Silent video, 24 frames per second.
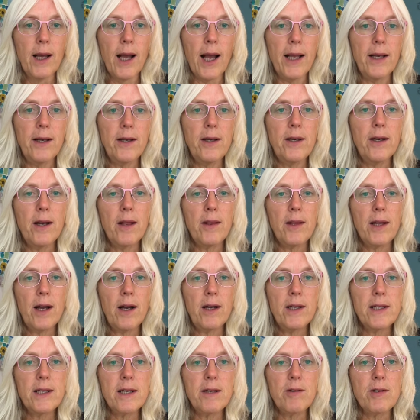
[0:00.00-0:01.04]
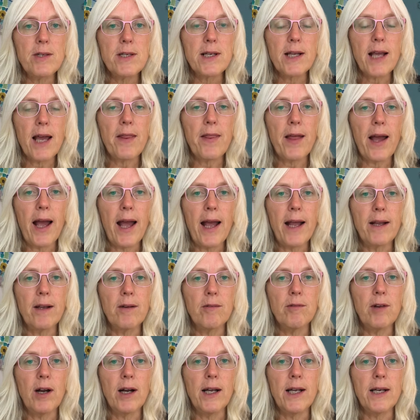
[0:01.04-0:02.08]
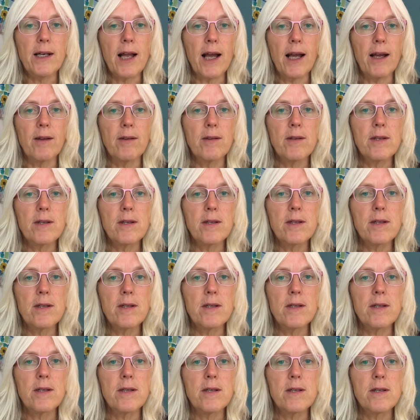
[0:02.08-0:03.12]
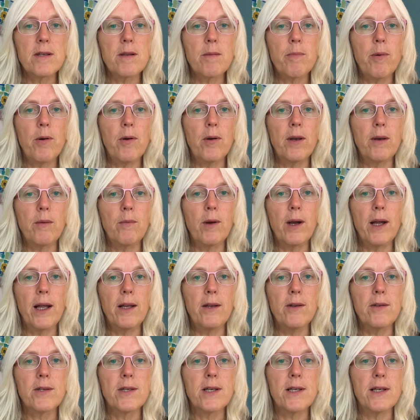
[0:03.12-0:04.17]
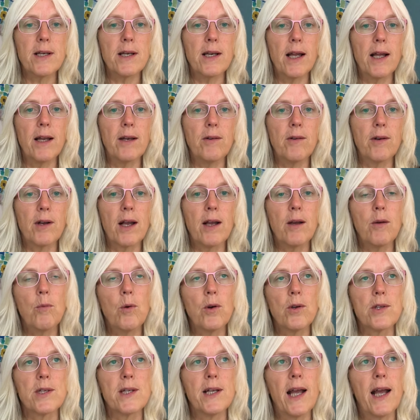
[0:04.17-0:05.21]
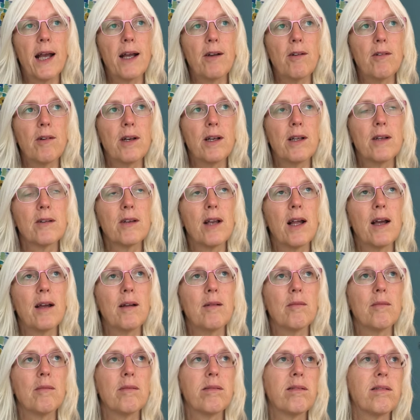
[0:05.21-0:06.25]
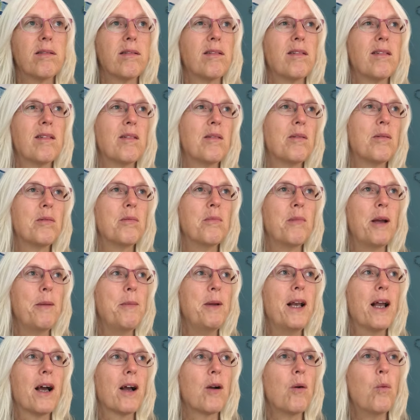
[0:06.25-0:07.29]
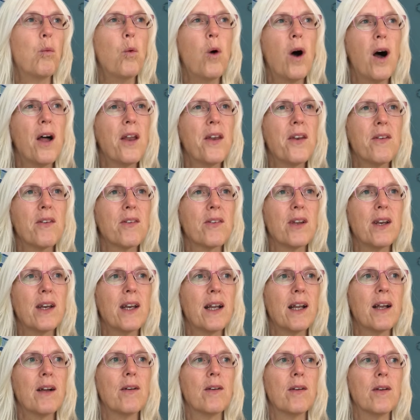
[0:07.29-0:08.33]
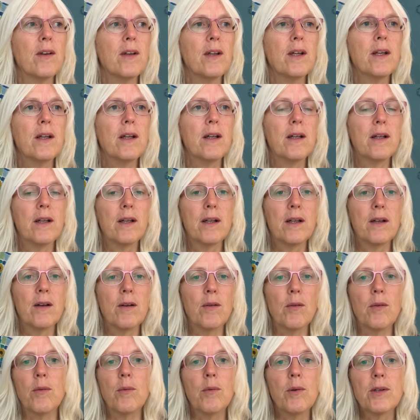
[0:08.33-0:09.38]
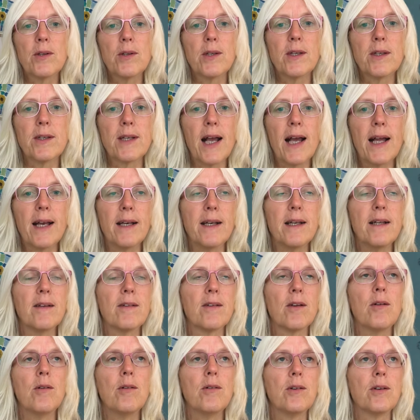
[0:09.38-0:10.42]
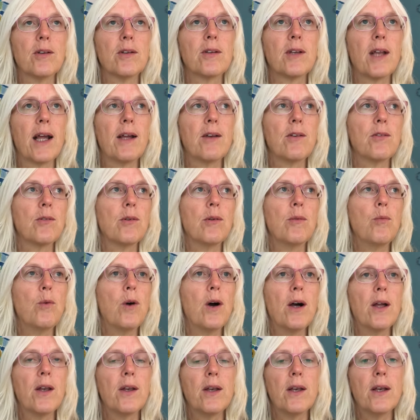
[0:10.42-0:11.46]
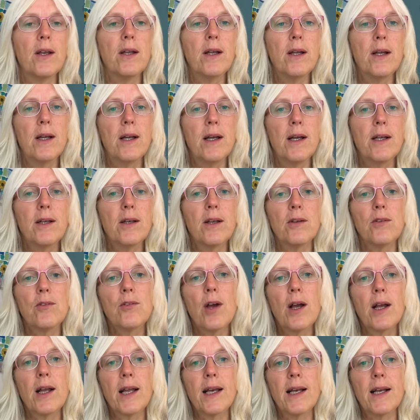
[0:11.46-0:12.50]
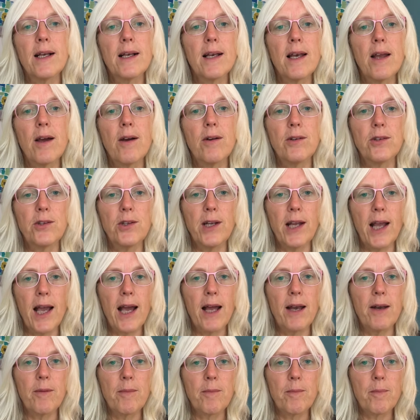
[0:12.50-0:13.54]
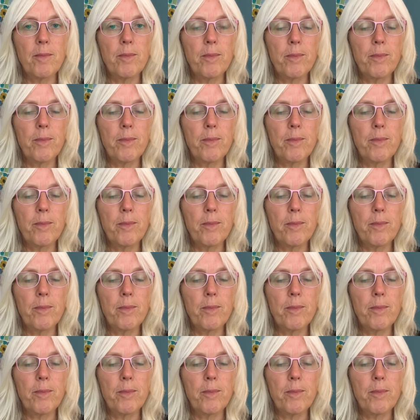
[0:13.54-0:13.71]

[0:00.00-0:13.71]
And you know, the idea is to get that anger right down to the point where you're sitting there and you're going, what's the anger? And it's like maybe like a 1 or something, or what's the sadness, or just down to a 1. You know, and try and get it as low as you can.